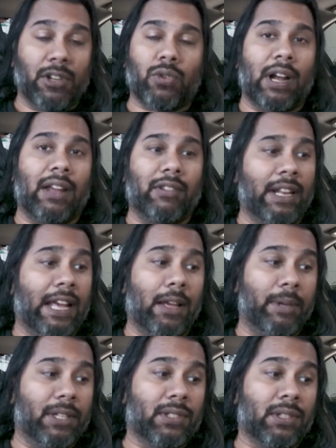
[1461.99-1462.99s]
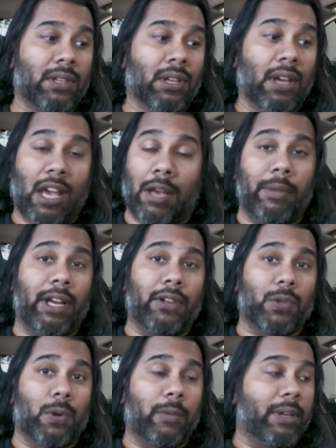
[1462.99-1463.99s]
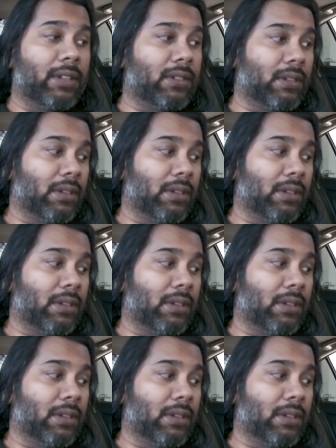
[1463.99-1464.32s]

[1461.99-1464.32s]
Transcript: driving habits and my enjoyment.